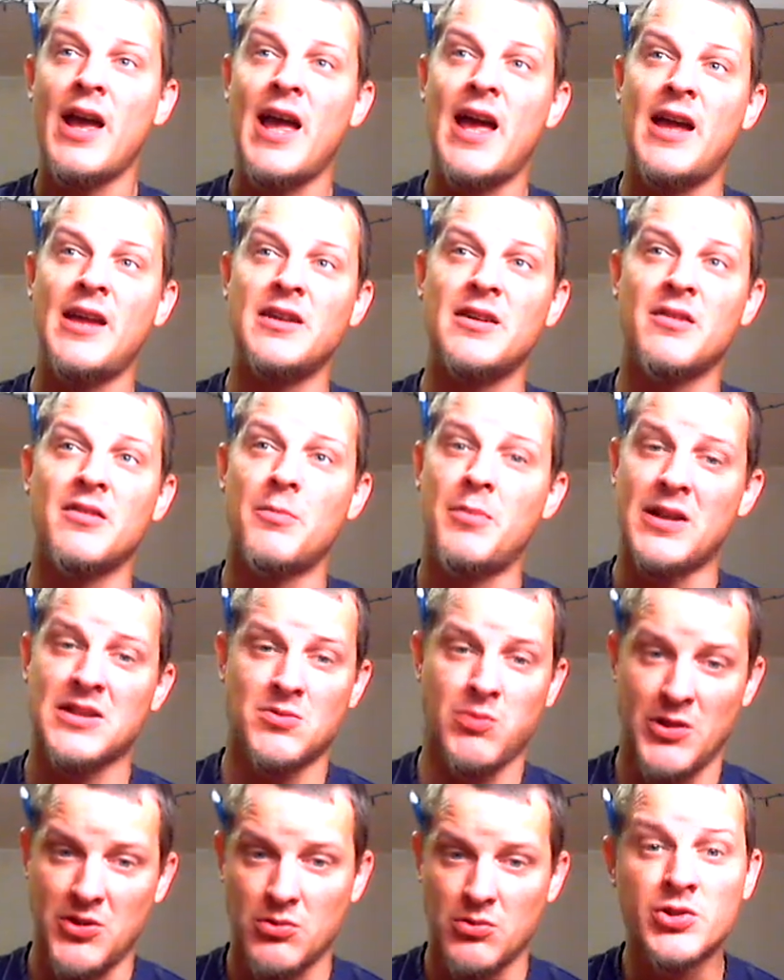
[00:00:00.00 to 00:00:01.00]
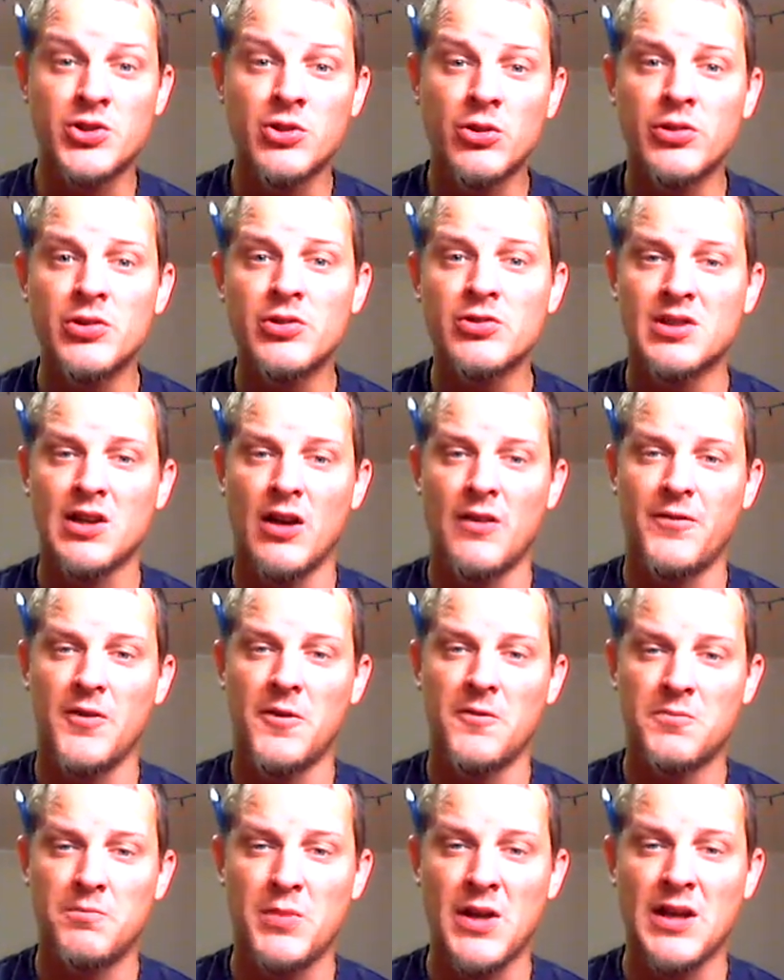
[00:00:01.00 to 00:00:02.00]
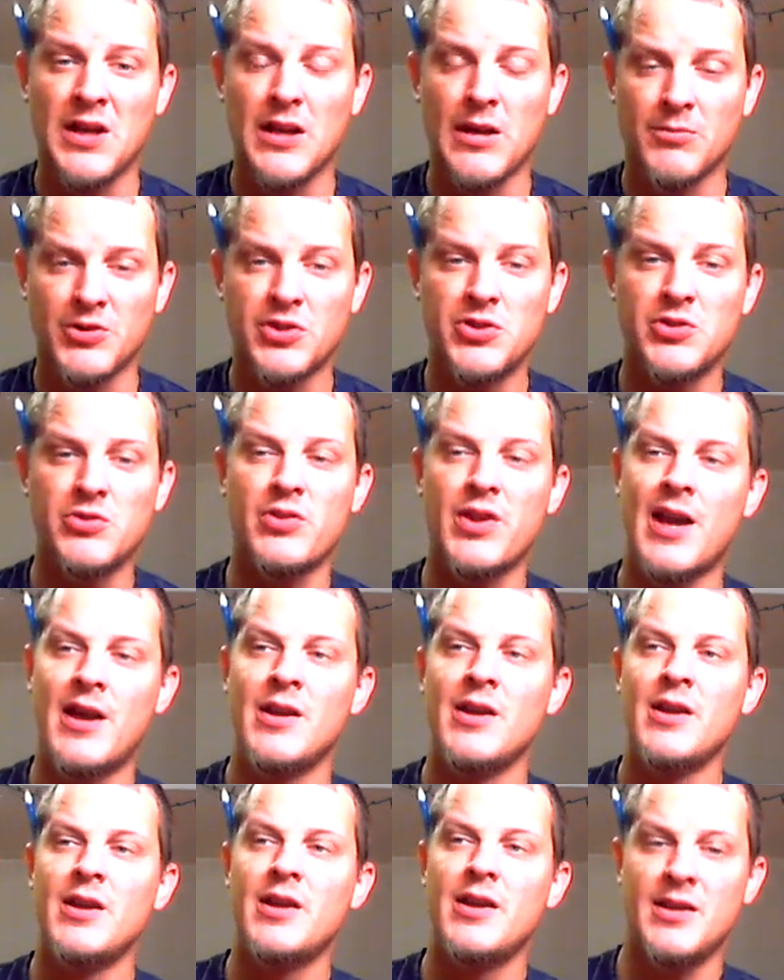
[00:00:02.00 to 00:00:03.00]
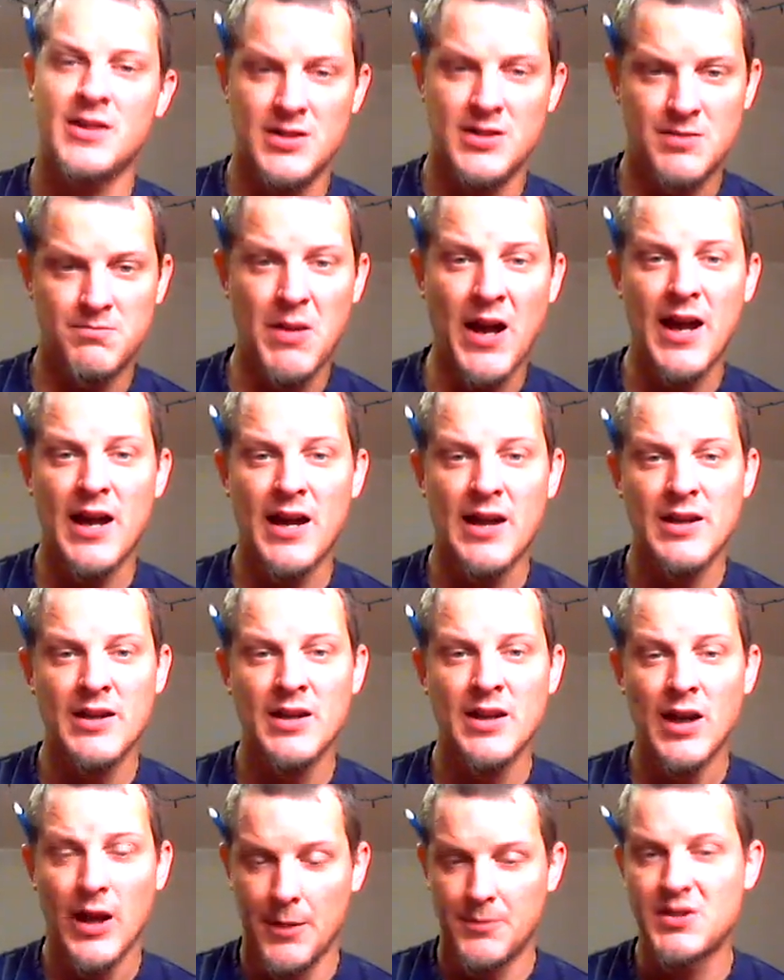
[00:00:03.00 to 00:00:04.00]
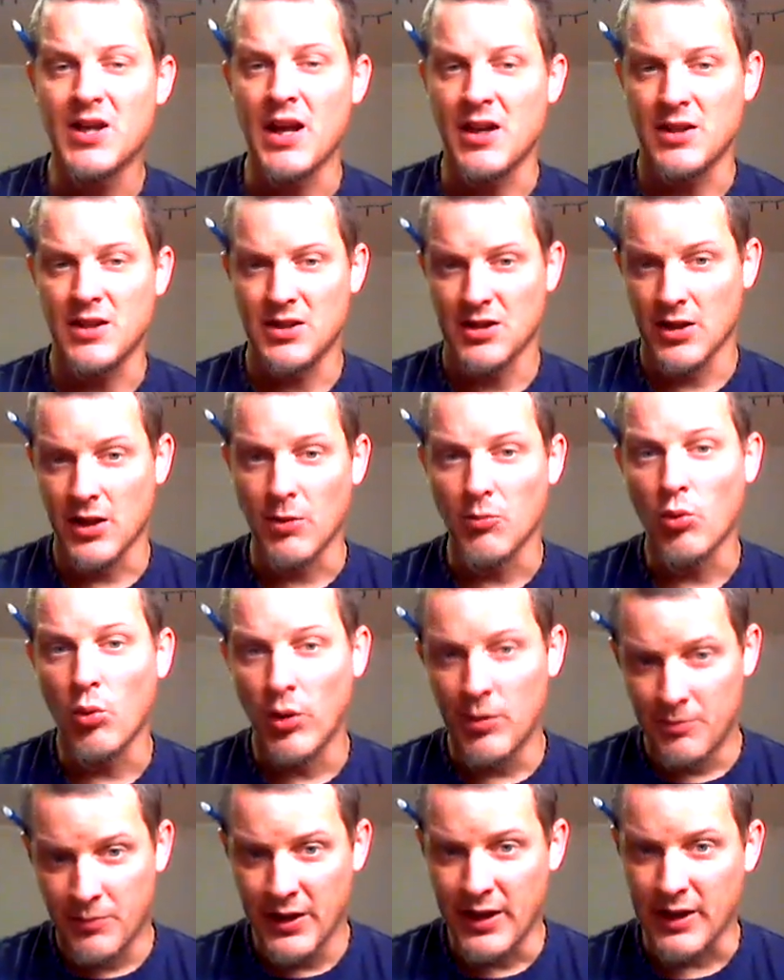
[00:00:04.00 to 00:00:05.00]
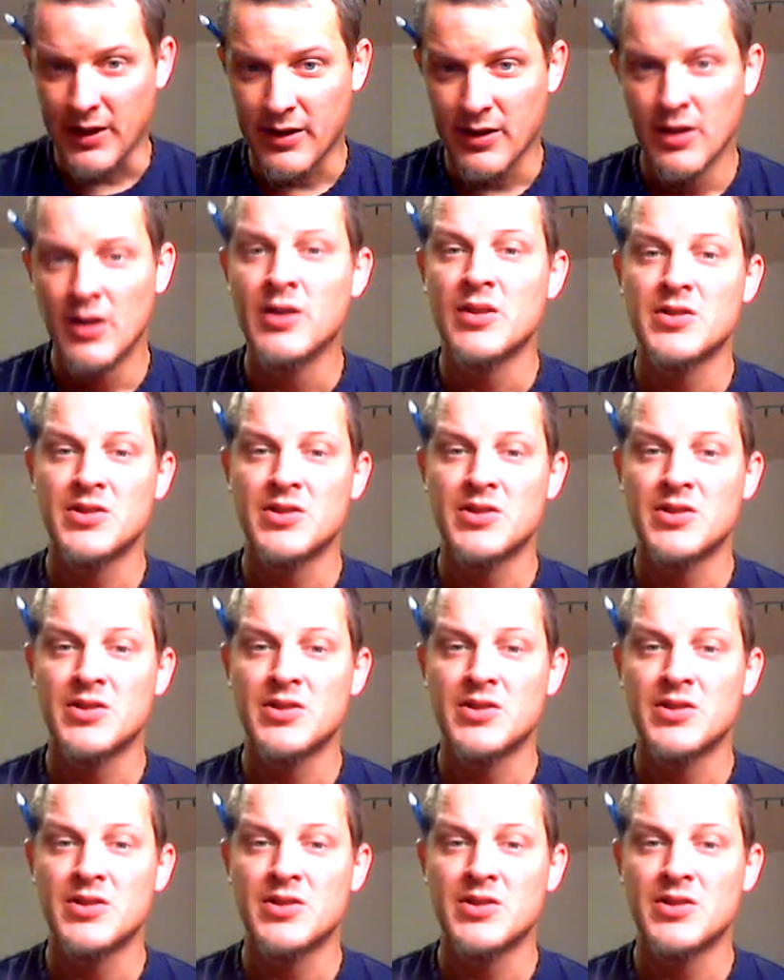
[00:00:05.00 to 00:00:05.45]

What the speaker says: And the best way to assure yourself of being able to do that is by obtaining the number one pick.